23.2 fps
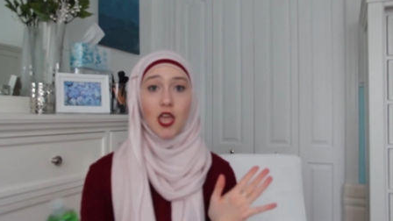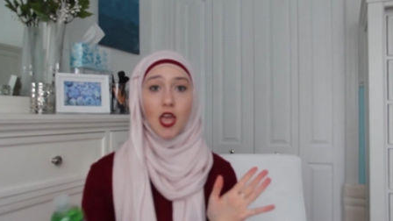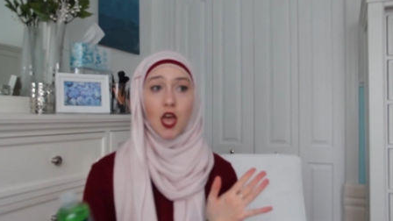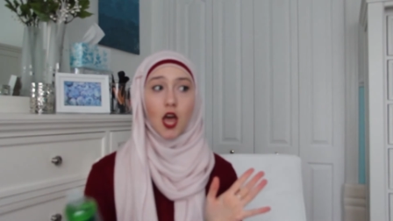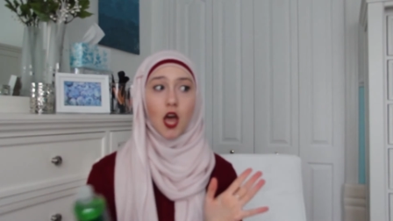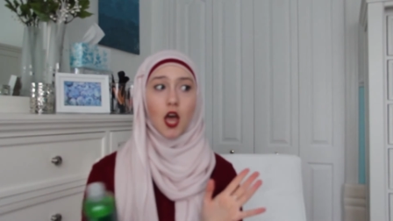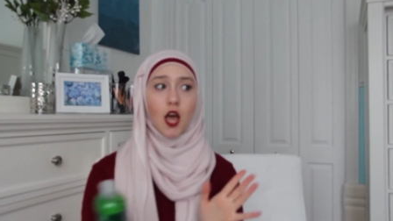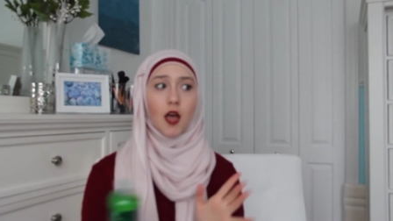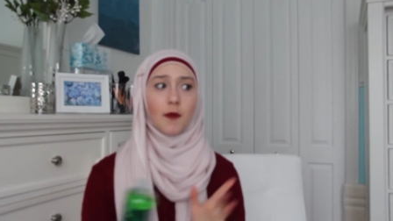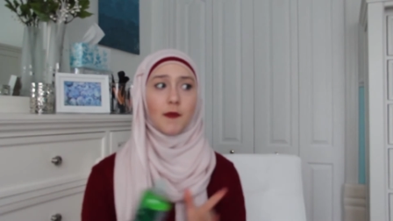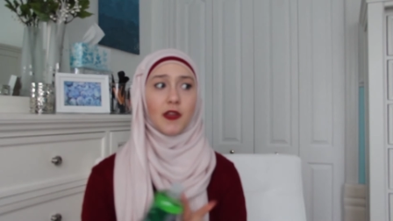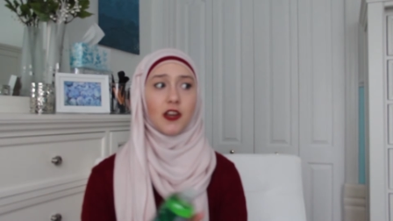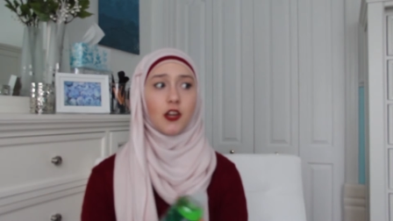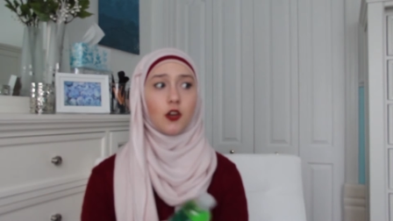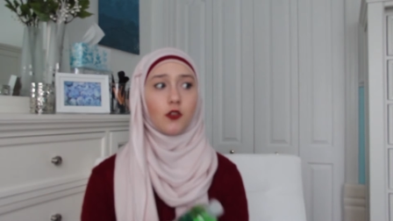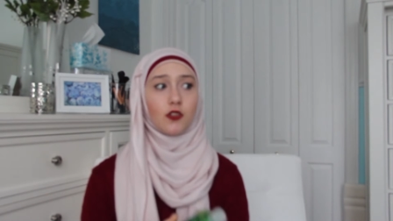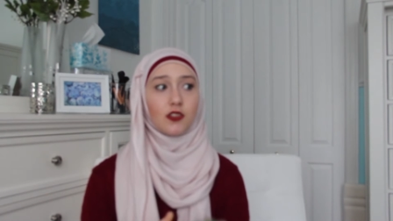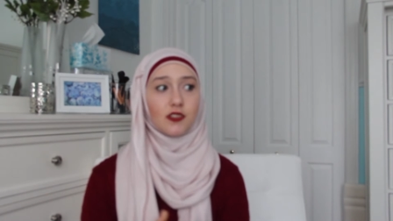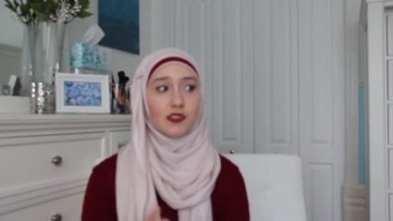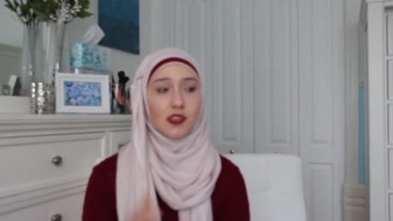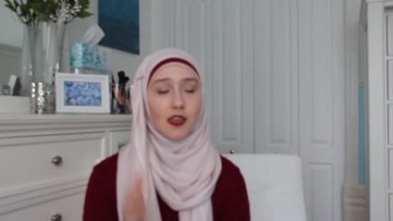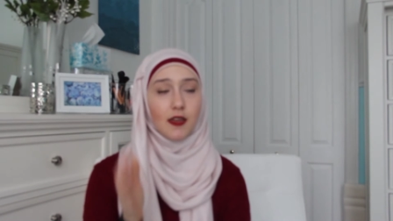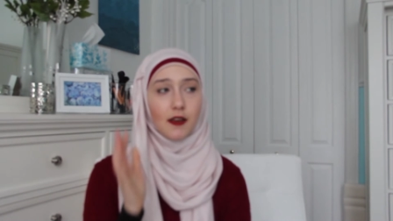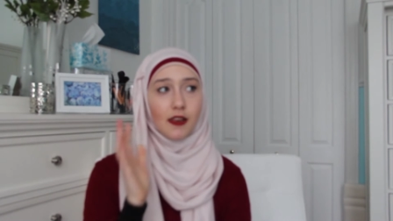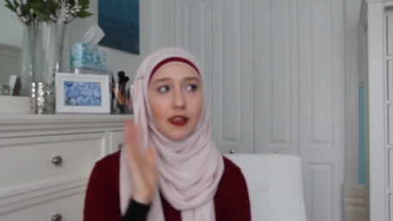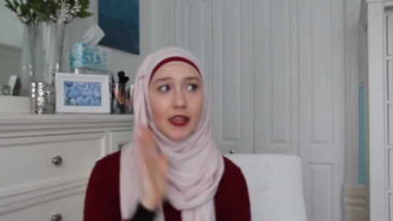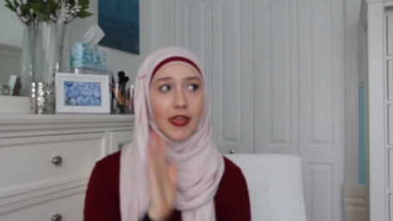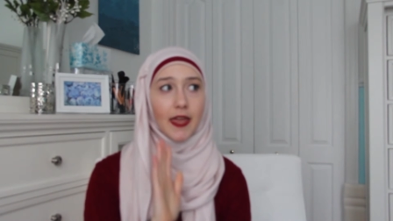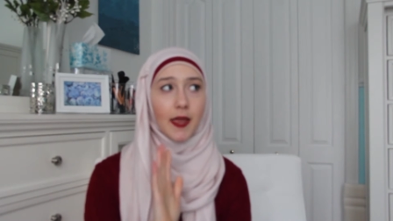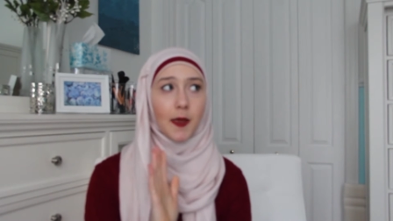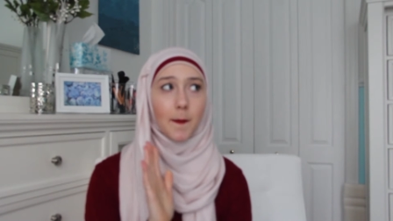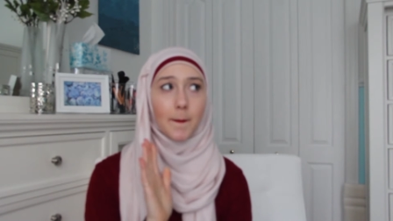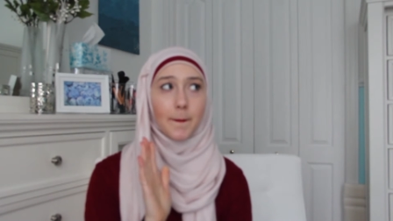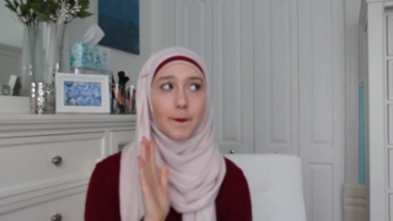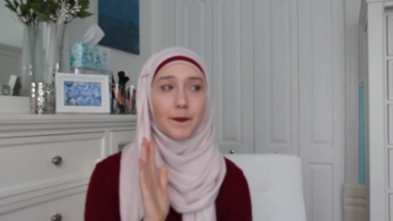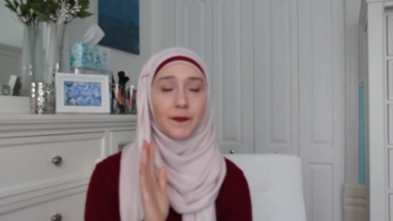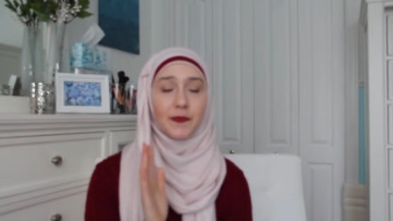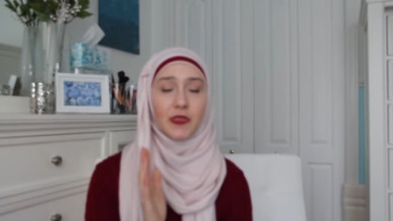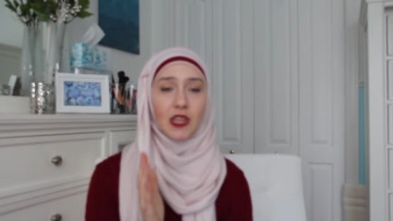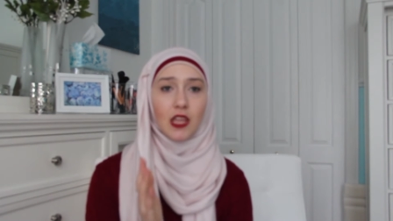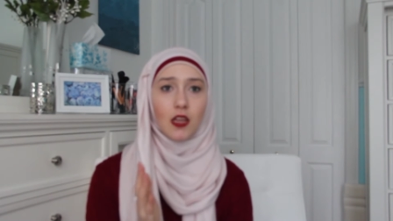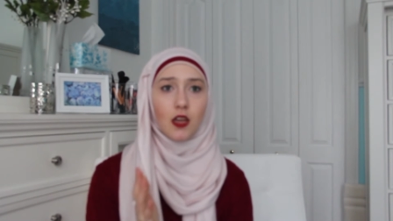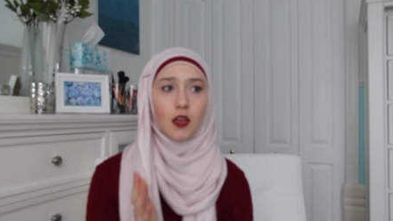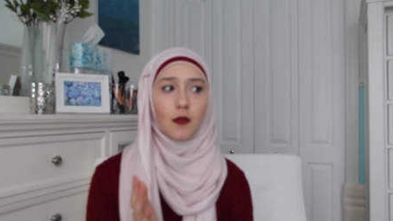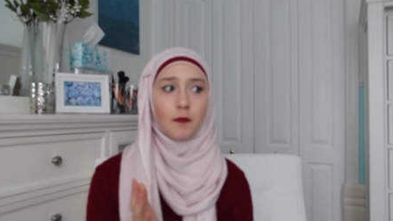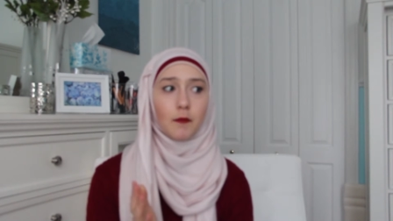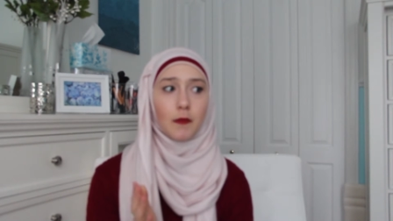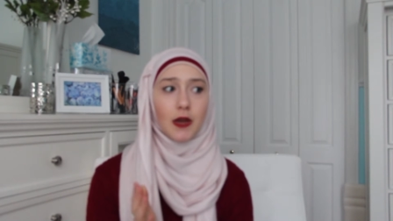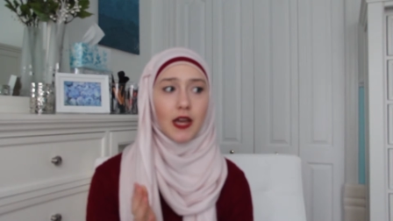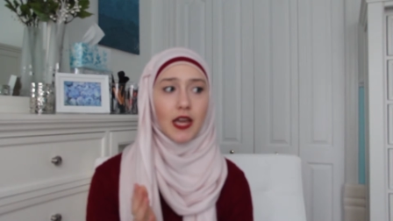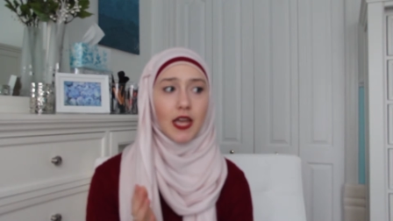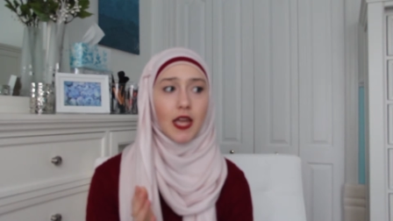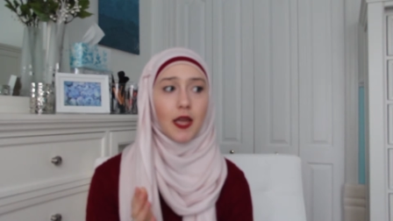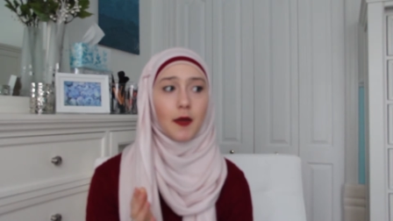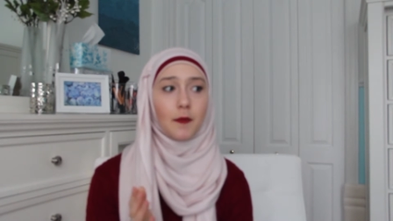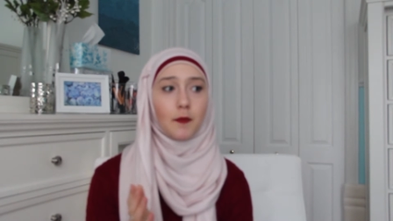and noticed that like my